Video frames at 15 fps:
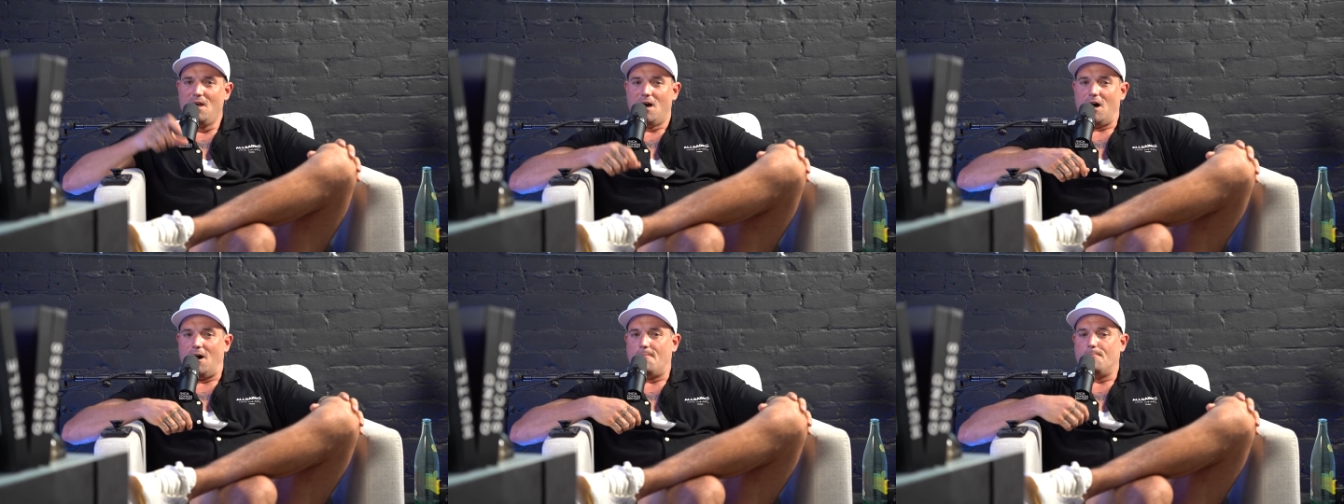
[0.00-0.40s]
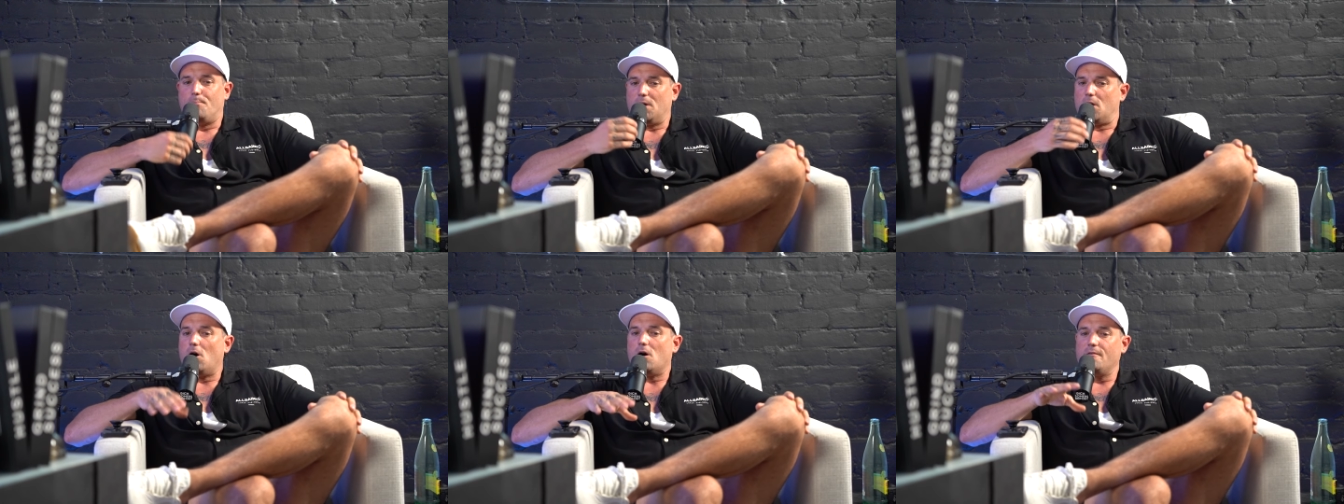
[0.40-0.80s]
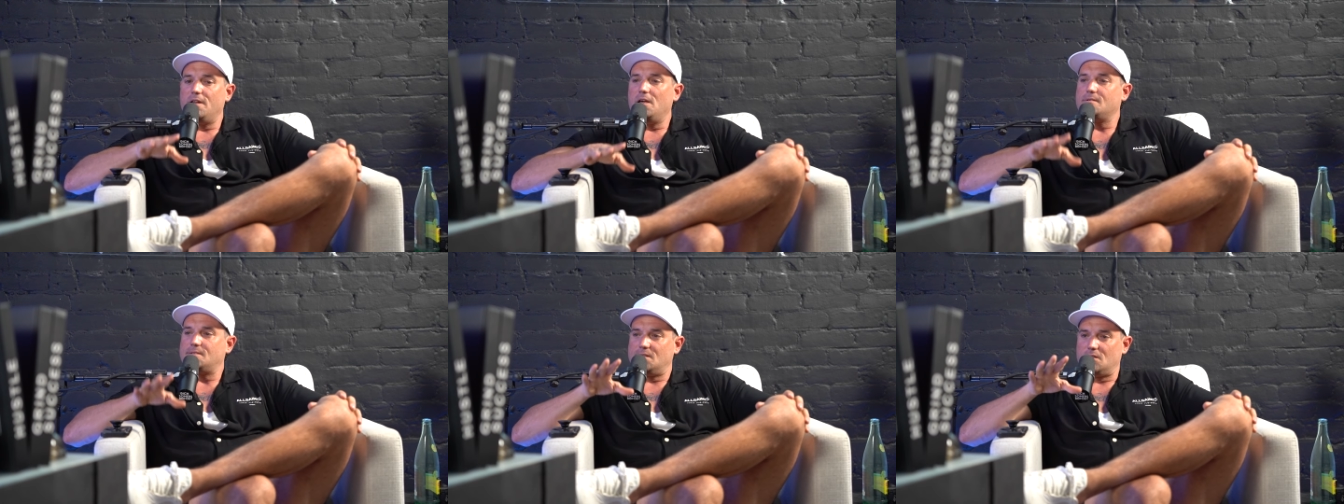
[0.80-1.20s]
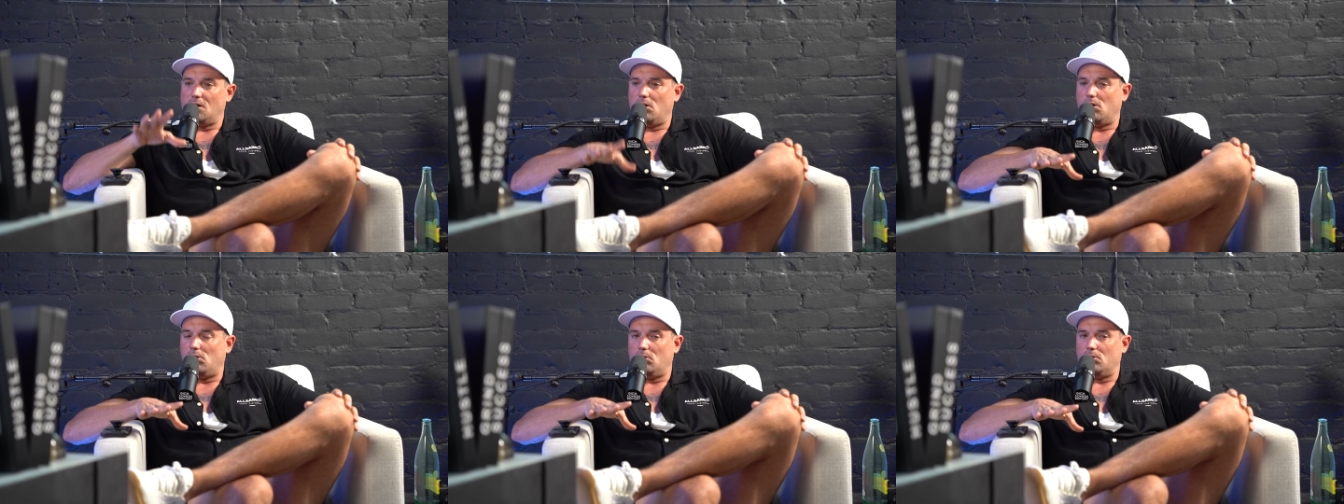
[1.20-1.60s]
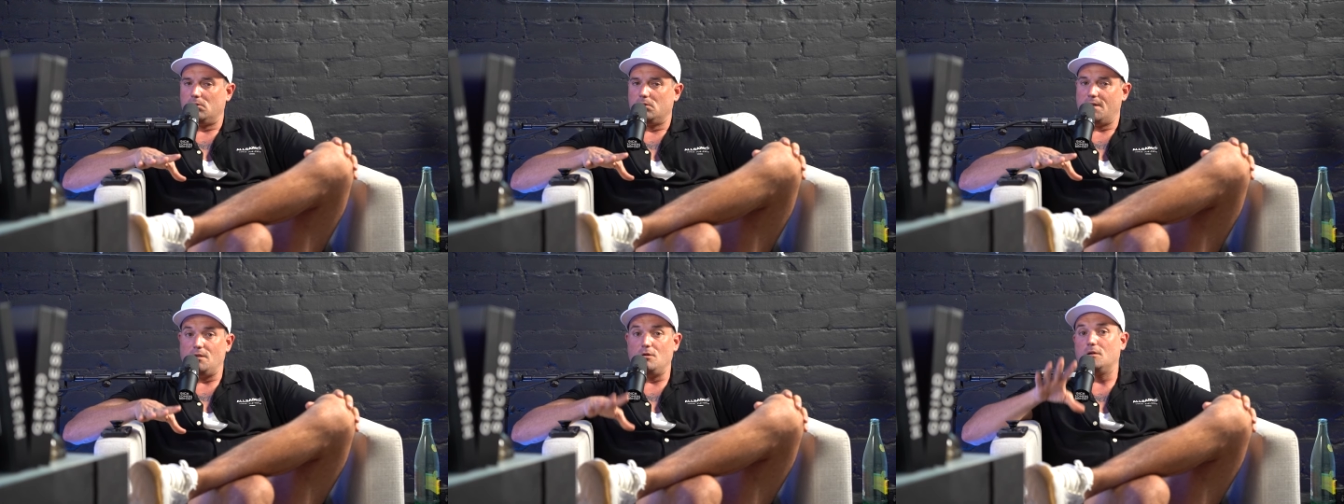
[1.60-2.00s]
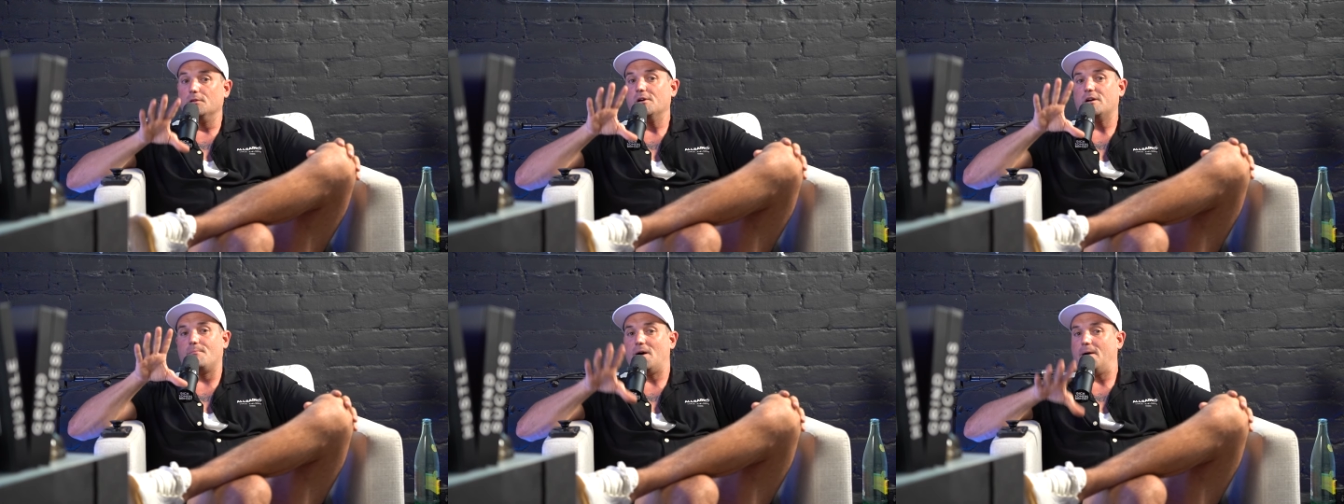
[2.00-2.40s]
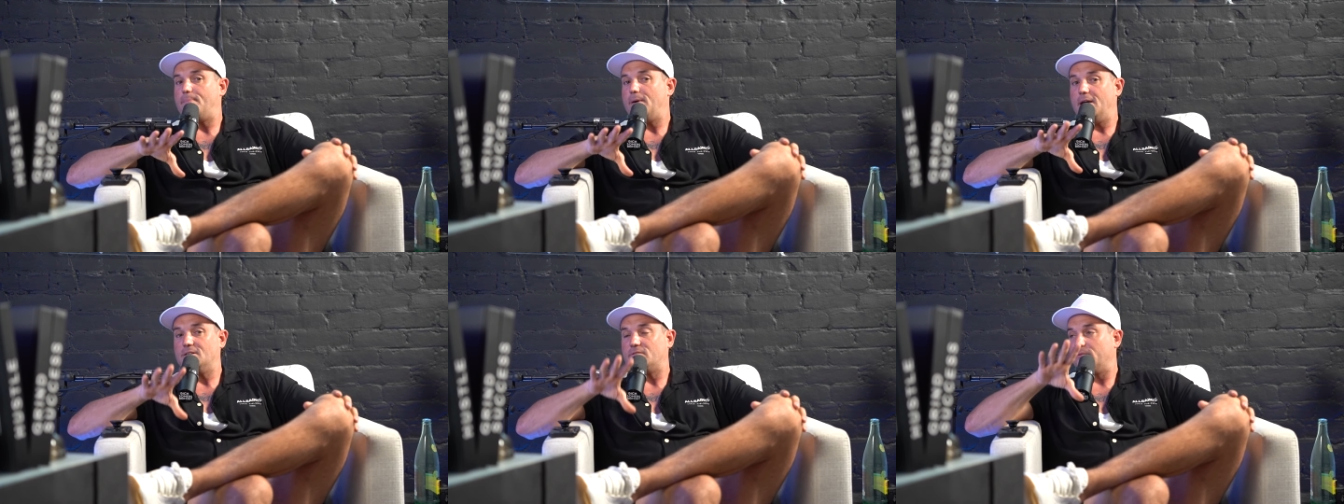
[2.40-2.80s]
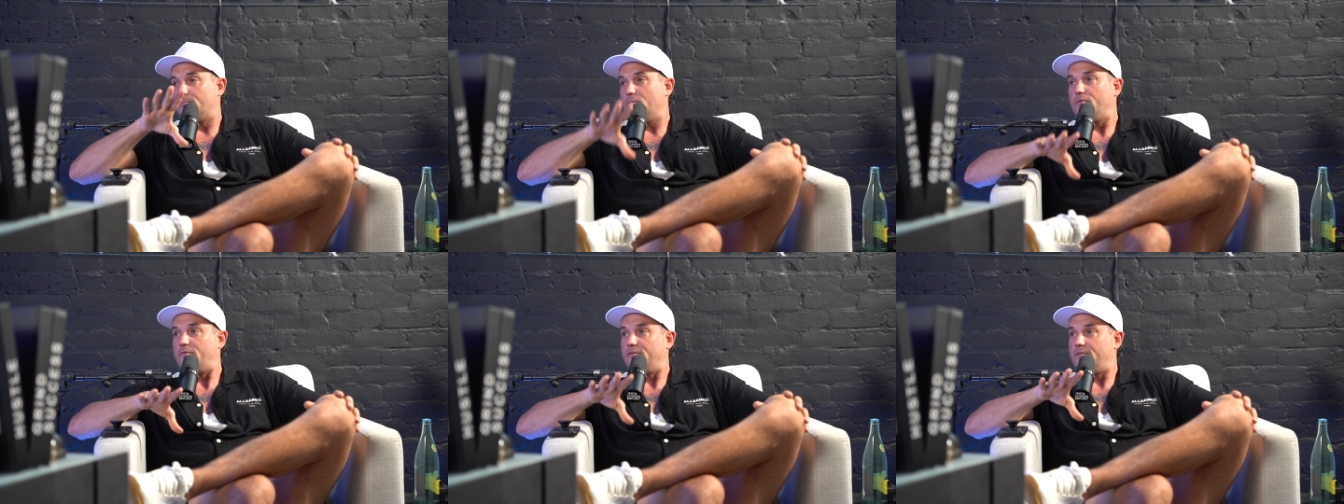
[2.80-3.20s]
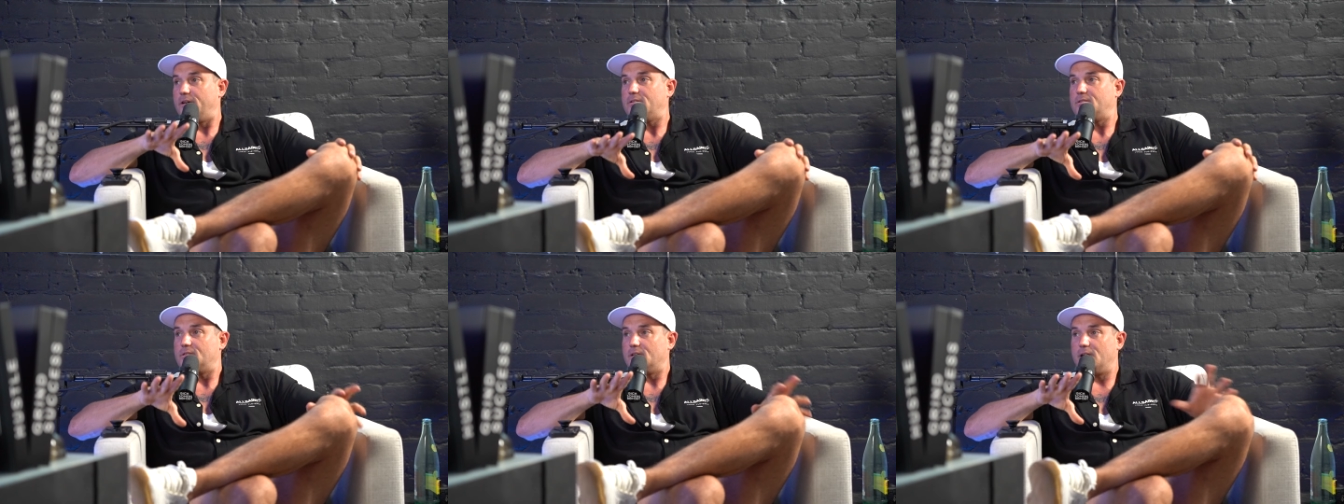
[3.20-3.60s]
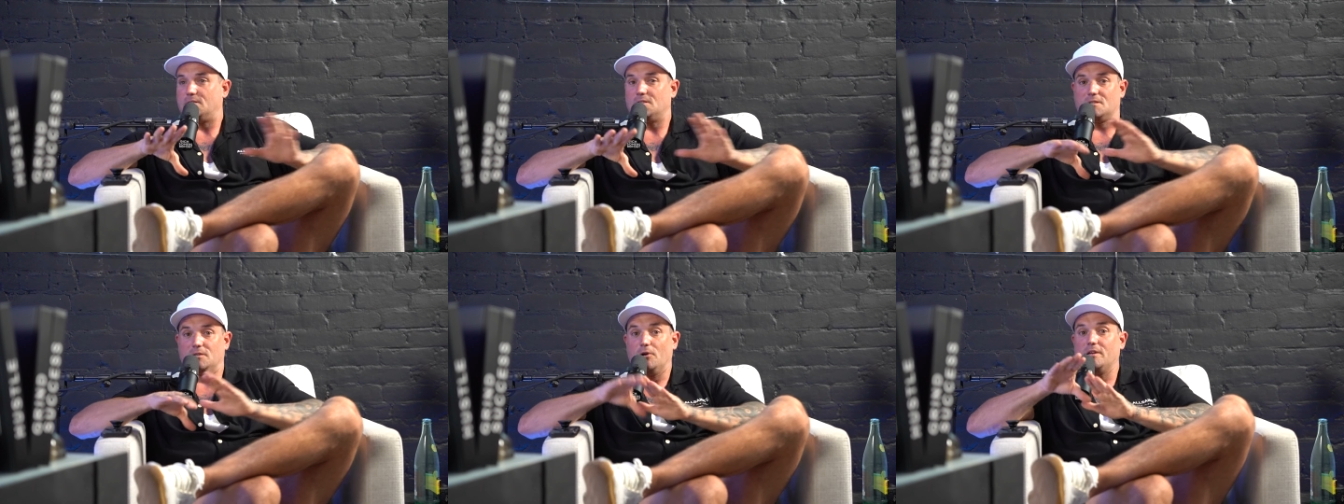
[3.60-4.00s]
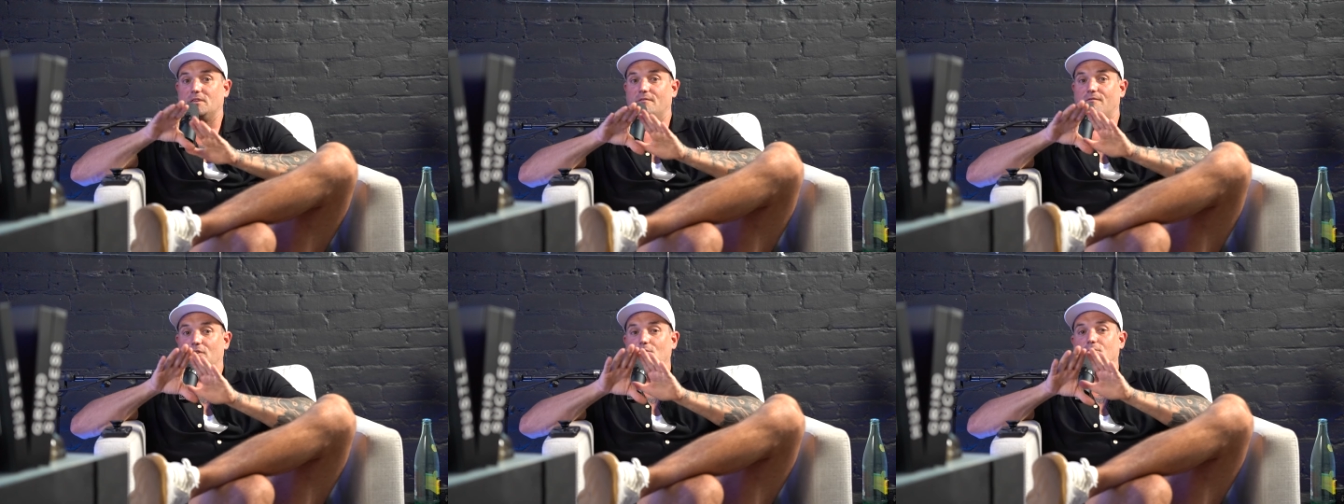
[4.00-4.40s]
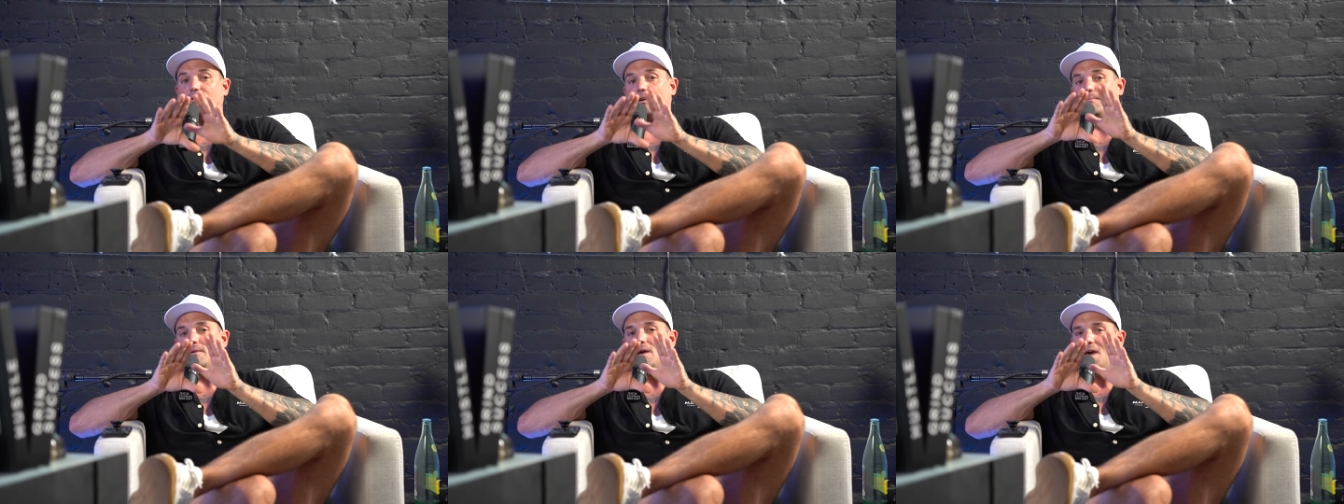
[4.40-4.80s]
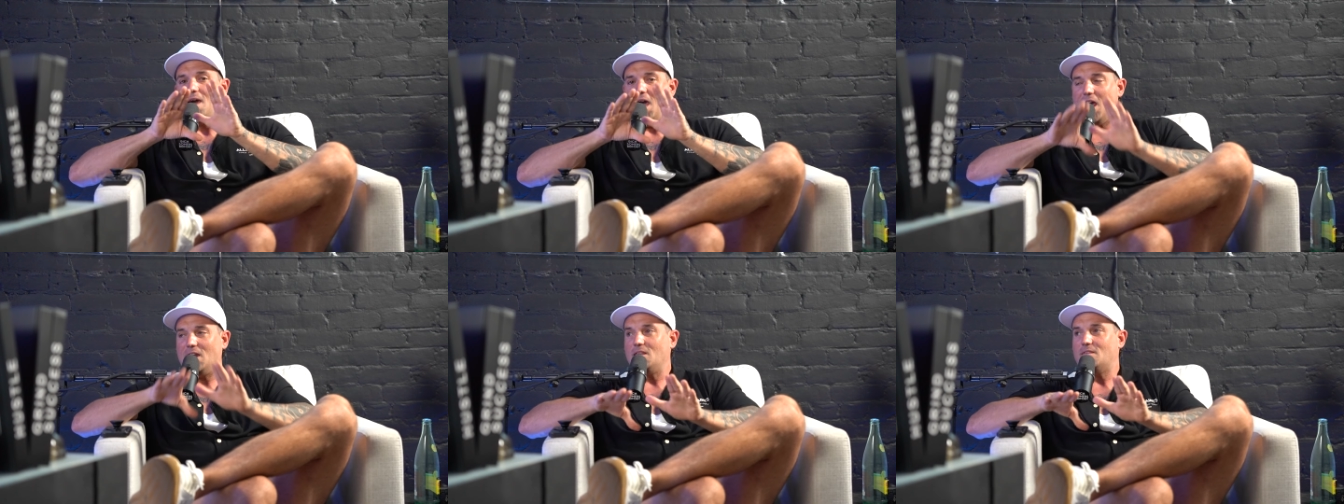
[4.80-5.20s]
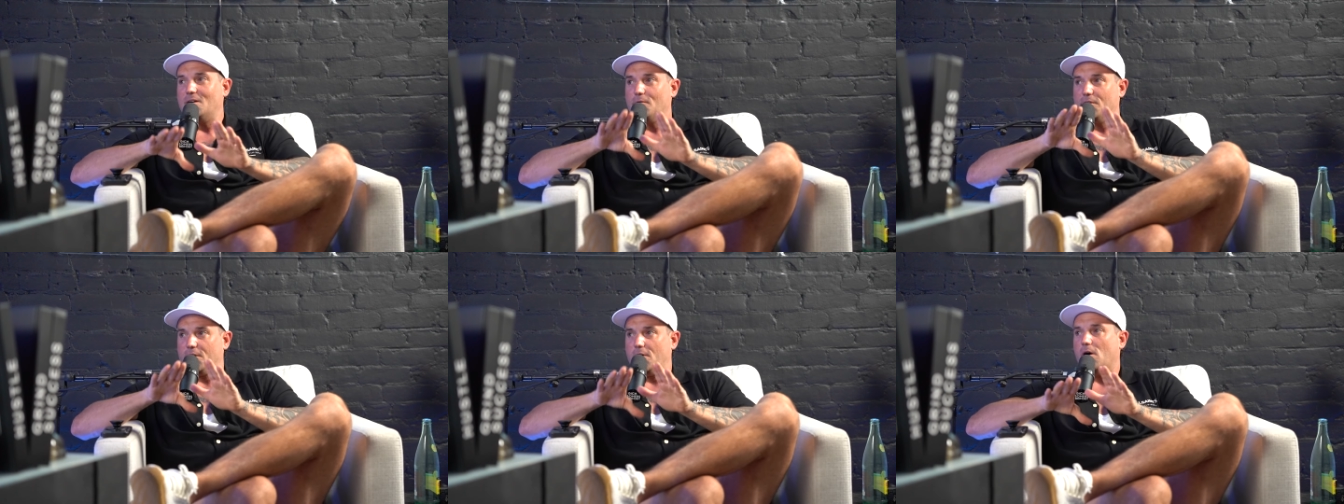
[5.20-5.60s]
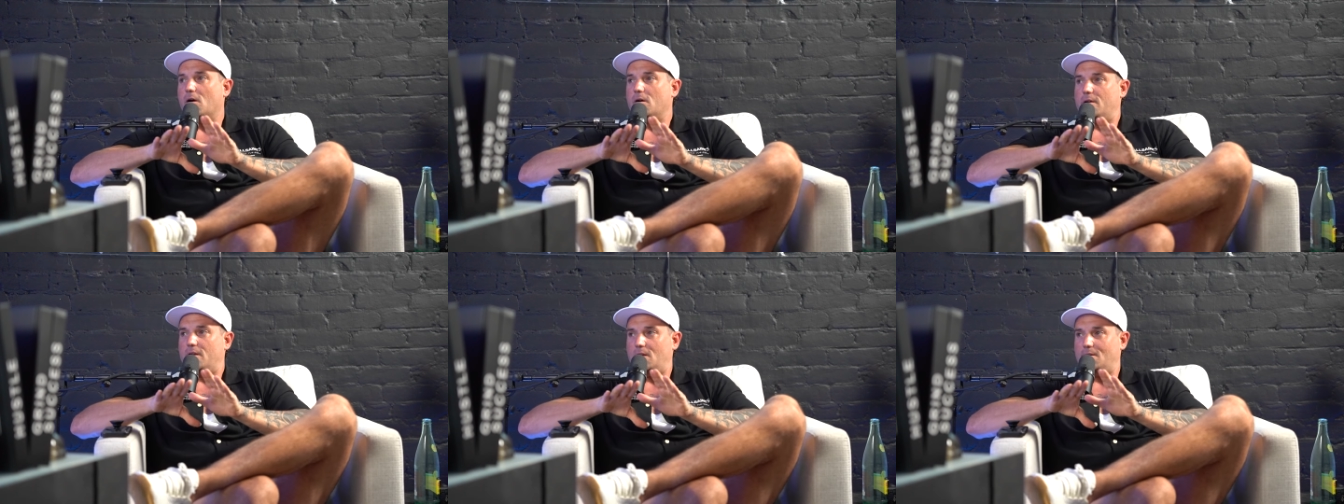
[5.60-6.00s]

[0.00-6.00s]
But car videos as a whole, and you can look at my page for proof of this. Like, just look at the views on anything with a car in